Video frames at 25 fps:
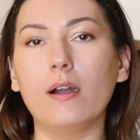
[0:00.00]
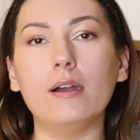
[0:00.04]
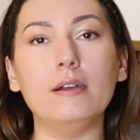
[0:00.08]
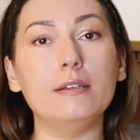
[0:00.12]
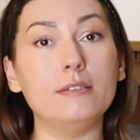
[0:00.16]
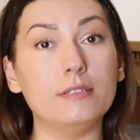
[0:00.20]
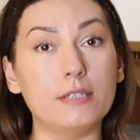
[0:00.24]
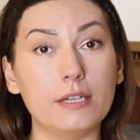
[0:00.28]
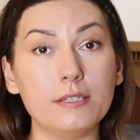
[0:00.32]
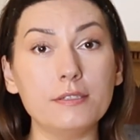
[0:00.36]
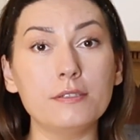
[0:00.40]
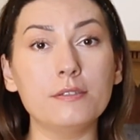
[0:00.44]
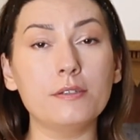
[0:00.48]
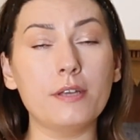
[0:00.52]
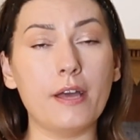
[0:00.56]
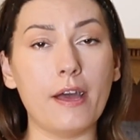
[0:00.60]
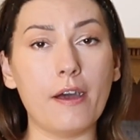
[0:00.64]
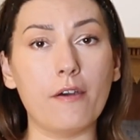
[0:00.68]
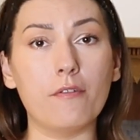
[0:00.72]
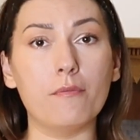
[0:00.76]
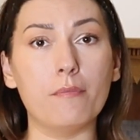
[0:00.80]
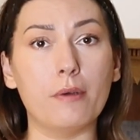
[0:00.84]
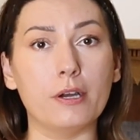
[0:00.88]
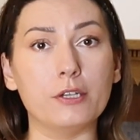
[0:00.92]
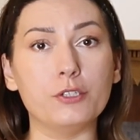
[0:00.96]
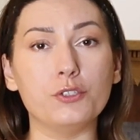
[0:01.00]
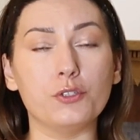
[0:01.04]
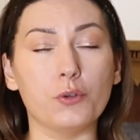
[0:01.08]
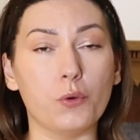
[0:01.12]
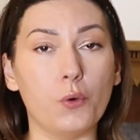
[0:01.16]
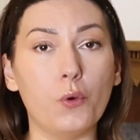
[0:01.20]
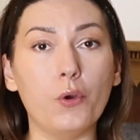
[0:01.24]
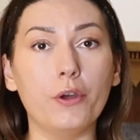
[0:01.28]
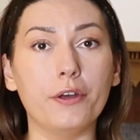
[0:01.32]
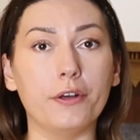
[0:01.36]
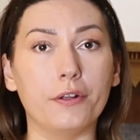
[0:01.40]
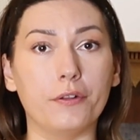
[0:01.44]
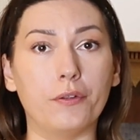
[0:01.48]
It doesn't have much
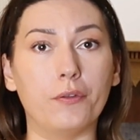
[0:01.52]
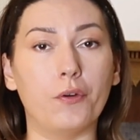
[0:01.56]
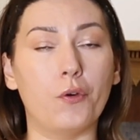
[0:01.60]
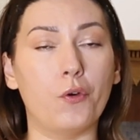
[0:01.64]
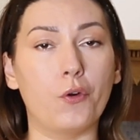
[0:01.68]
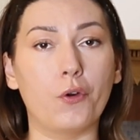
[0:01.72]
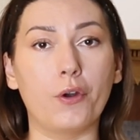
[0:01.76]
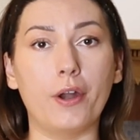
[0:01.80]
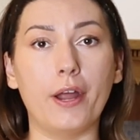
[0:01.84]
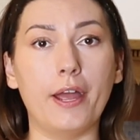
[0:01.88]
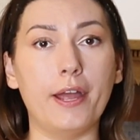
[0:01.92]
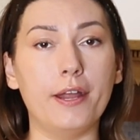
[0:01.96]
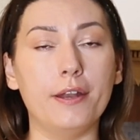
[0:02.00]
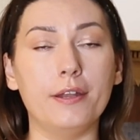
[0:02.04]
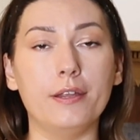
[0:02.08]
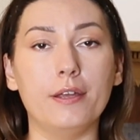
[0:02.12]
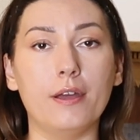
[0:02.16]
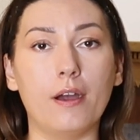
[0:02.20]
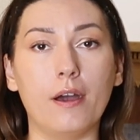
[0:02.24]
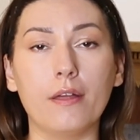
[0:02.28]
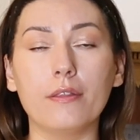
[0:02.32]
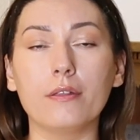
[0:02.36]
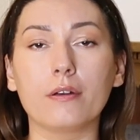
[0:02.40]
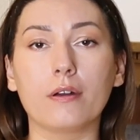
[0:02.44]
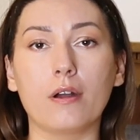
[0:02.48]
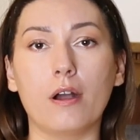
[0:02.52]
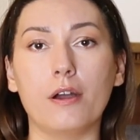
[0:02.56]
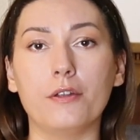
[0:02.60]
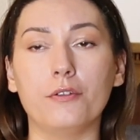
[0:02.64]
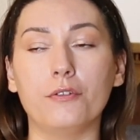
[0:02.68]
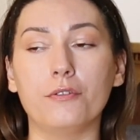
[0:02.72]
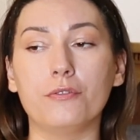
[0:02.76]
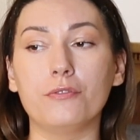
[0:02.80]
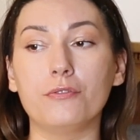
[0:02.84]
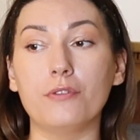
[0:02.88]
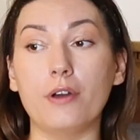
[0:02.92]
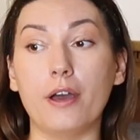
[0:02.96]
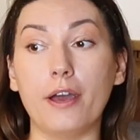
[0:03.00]
oil or any other kind
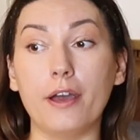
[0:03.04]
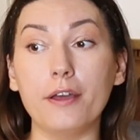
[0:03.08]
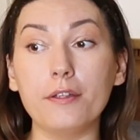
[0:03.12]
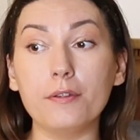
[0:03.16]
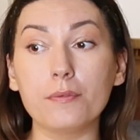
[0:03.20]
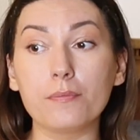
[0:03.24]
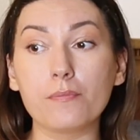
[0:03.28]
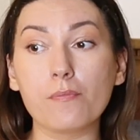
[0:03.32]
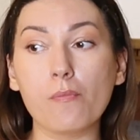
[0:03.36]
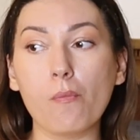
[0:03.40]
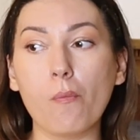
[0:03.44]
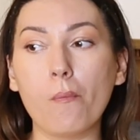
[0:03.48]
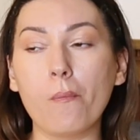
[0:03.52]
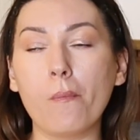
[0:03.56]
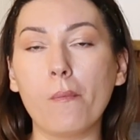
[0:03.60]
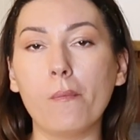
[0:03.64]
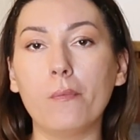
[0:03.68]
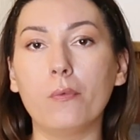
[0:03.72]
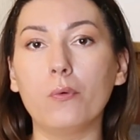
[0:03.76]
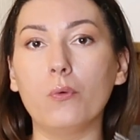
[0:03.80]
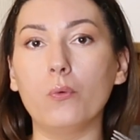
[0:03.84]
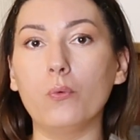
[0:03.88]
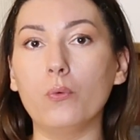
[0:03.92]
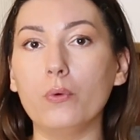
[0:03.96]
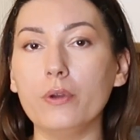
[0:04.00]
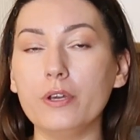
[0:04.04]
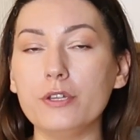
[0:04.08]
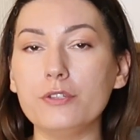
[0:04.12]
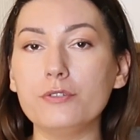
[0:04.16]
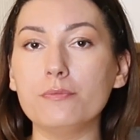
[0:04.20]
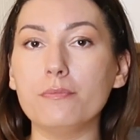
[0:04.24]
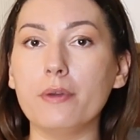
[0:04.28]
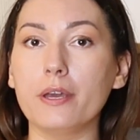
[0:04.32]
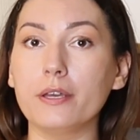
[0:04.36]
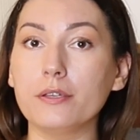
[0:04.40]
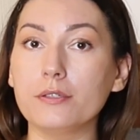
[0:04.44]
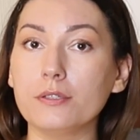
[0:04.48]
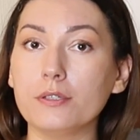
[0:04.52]
of fat, which
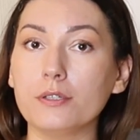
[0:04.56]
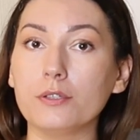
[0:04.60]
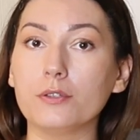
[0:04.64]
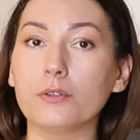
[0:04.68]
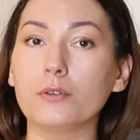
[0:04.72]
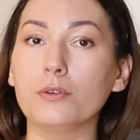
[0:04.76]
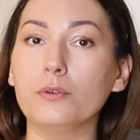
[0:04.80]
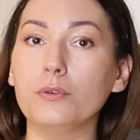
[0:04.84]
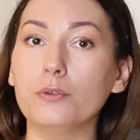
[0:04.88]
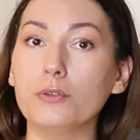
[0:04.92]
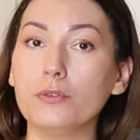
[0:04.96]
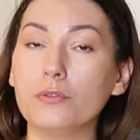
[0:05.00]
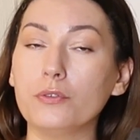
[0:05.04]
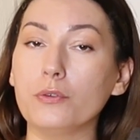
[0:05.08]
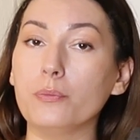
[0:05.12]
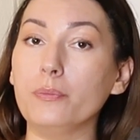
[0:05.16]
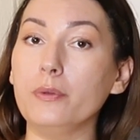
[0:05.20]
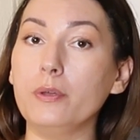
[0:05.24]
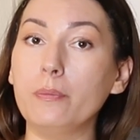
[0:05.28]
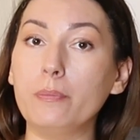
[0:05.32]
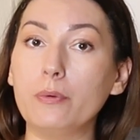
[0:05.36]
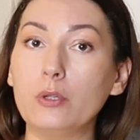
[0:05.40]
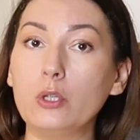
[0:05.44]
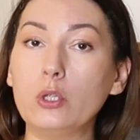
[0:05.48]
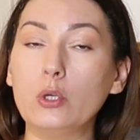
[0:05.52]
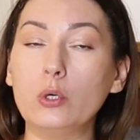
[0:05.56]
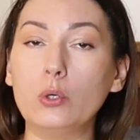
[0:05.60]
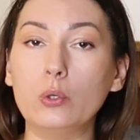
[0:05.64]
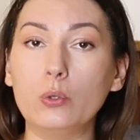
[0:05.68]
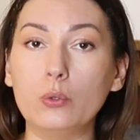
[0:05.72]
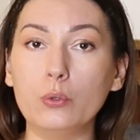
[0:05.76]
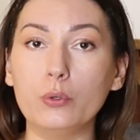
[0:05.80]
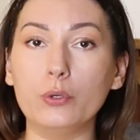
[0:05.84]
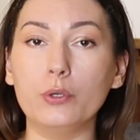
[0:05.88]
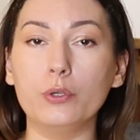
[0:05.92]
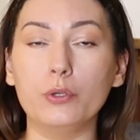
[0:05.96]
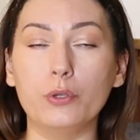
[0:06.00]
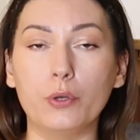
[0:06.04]
makes it good for people
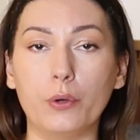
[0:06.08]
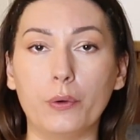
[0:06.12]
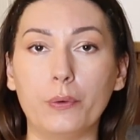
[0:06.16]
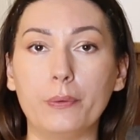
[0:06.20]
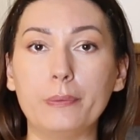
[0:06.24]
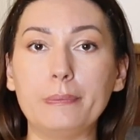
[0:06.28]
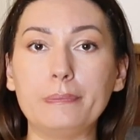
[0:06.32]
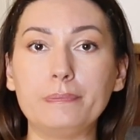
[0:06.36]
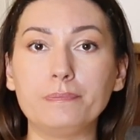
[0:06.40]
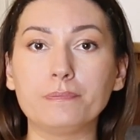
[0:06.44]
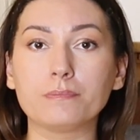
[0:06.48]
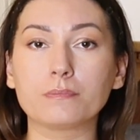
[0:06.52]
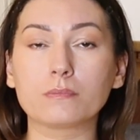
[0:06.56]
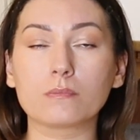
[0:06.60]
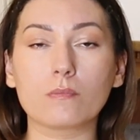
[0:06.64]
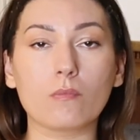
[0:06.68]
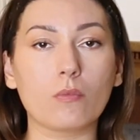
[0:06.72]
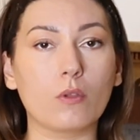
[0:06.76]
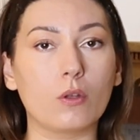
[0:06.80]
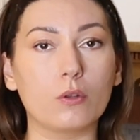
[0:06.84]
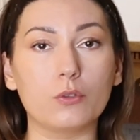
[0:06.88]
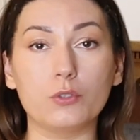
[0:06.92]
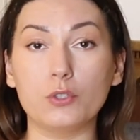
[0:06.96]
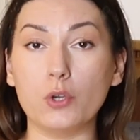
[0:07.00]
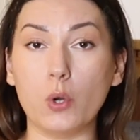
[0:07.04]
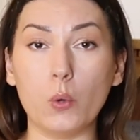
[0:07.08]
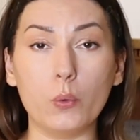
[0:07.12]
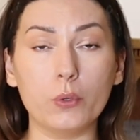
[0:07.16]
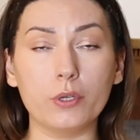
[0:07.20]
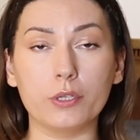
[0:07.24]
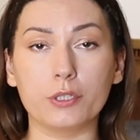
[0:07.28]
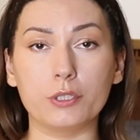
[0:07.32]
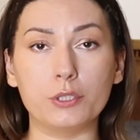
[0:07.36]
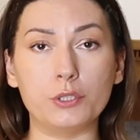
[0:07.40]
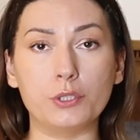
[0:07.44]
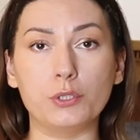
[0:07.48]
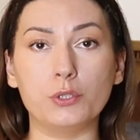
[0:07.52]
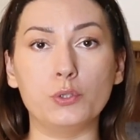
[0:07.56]
who, you know, don't want
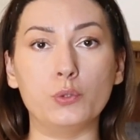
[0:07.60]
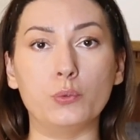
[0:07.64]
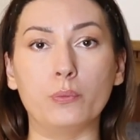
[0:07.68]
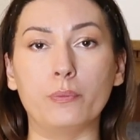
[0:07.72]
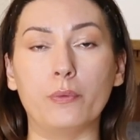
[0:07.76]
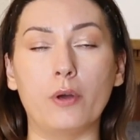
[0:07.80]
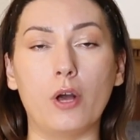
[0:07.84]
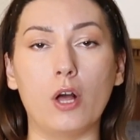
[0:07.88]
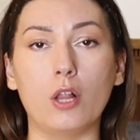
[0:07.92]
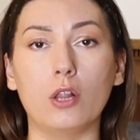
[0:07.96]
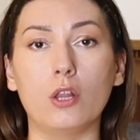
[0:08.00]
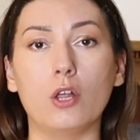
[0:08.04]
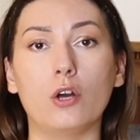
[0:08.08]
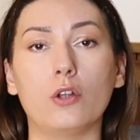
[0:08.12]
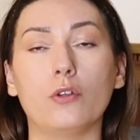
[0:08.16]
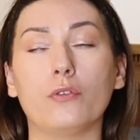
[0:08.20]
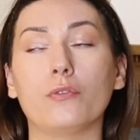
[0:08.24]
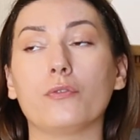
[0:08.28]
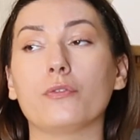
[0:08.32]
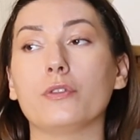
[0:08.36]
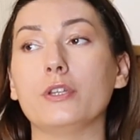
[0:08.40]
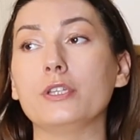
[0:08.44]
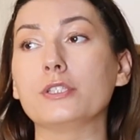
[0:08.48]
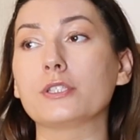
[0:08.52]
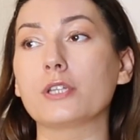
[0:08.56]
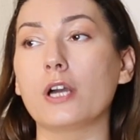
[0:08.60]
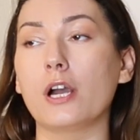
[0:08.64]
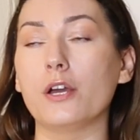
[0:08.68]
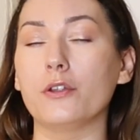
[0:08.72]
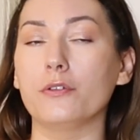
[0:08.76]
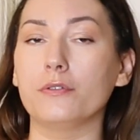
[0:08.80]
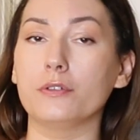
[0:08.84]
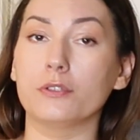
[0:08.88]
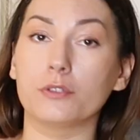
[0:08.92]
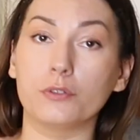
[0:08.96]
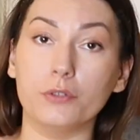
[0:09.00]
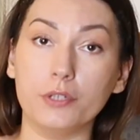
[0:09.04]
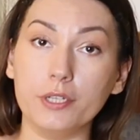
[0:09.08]
to consume a lot of this kind
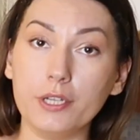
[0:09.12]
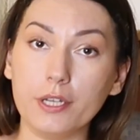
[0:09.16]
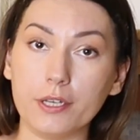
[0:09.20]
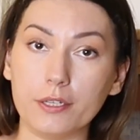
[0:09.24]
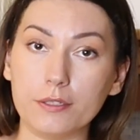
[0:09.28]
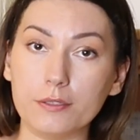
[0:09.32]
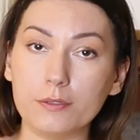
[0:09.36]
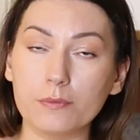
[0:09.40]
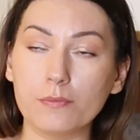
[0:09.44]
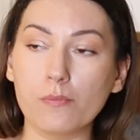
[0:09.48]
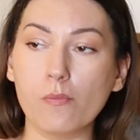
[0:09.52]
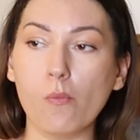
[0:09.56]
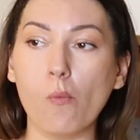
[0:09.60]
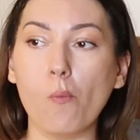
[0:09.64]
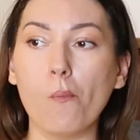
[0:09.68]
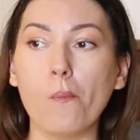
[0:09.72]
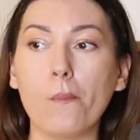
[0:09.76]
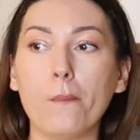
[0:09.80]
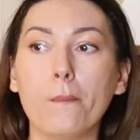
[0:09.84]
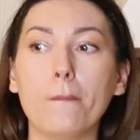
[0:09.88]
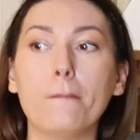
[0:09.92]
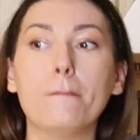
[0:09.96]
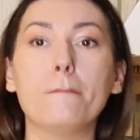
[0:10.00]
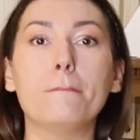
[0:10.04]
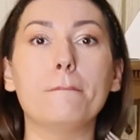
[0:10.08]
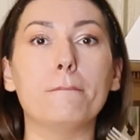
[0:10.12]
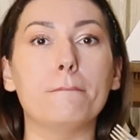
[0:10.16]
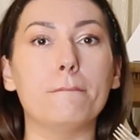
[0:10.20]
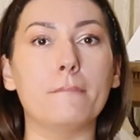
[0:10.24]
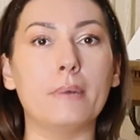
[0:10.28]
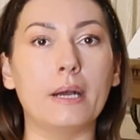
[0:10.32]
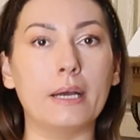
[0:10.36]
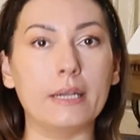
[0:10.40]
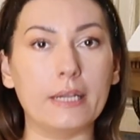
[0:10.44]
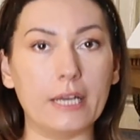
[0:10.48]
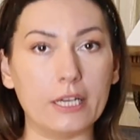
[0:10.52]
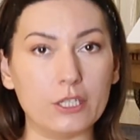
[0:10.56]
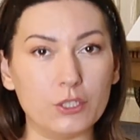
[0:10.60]
of ingredients.
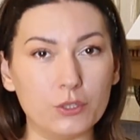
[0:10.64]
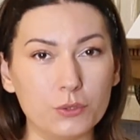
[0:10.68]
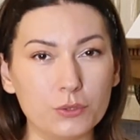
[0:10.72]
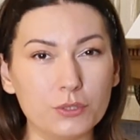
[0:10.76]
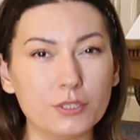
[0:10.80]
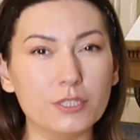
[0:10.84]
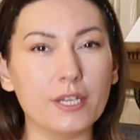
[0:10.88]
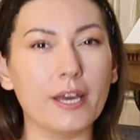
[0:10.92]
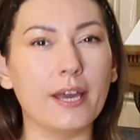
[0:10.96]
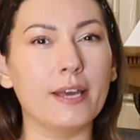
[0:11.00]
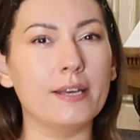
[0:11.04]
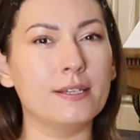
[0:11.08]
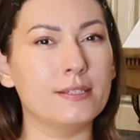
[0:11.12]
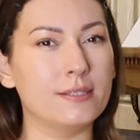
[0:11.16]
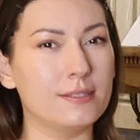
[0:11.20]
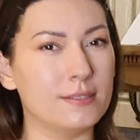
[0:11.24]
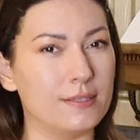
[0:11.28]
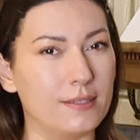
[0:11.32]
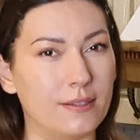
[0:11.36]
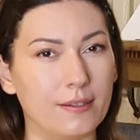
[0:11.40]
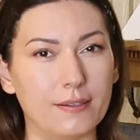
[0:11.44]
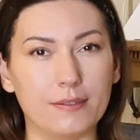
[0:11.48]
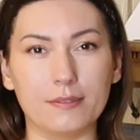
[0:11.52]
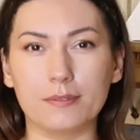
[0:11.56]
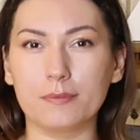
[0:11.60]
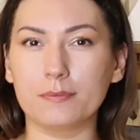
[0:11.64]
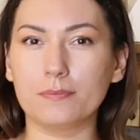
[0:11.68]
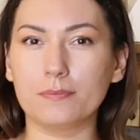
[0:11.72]
But I do taste it.